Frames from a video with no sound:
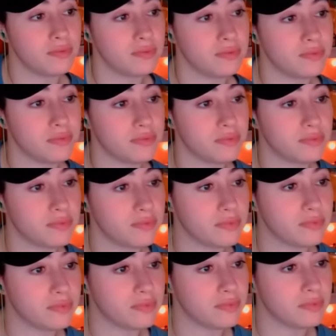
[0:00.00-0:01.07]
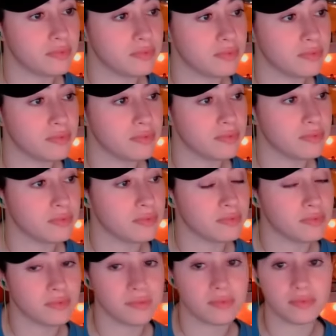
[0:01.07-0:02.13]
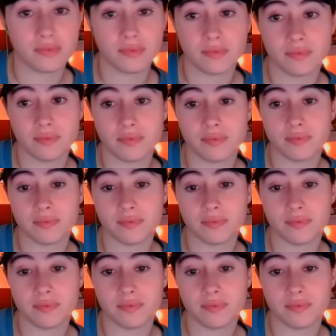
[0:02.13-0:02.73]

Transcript: This person isn't speaking.